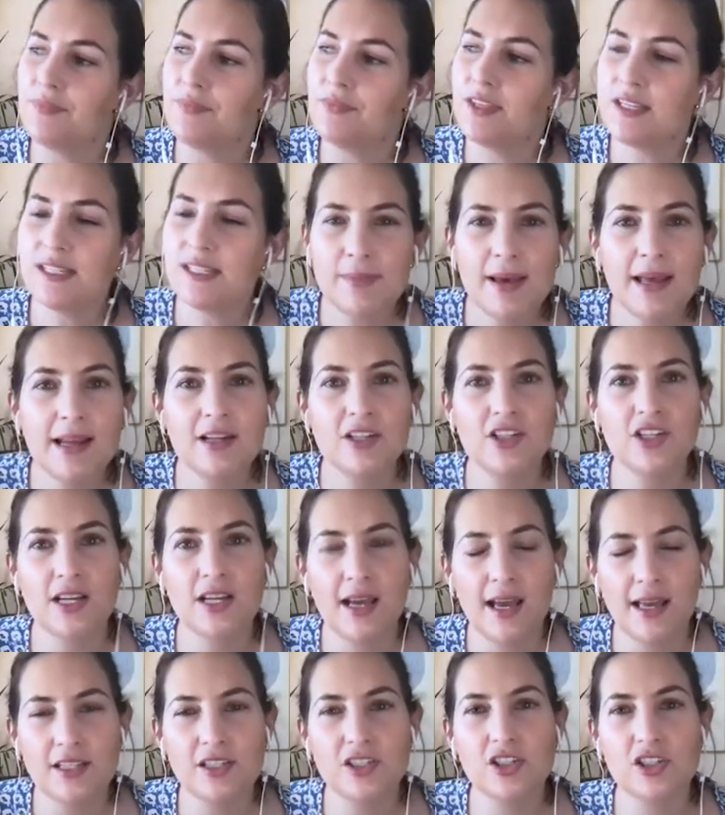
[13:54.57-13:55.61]
This manager
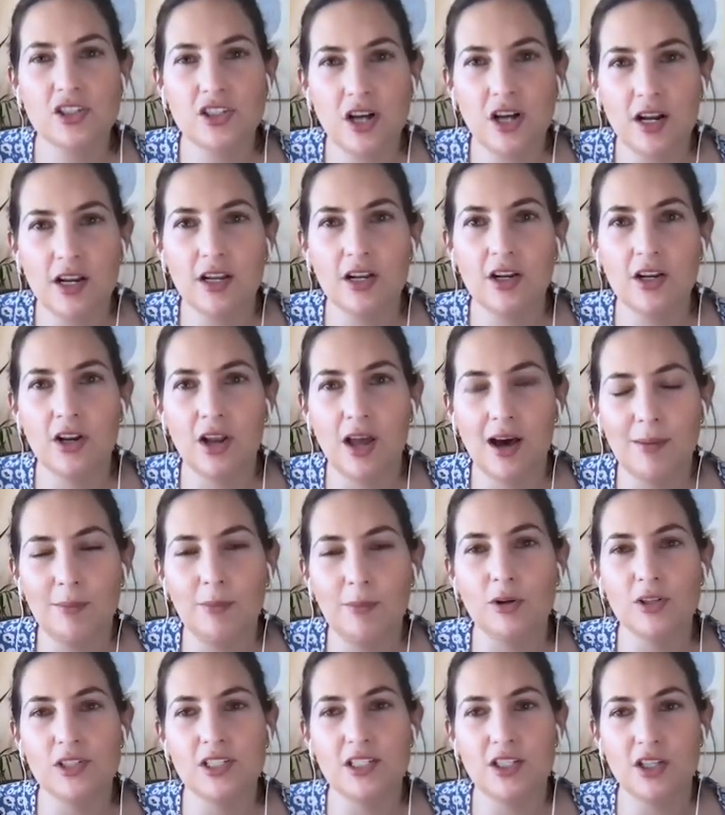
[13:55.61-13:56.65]
has just gotten a lot
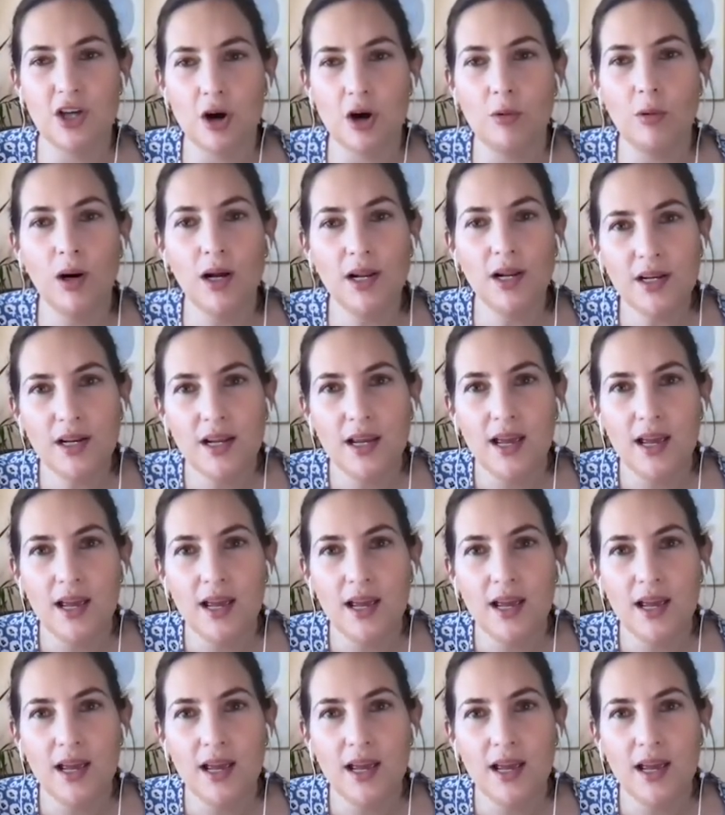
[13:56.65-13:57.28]
more to go on,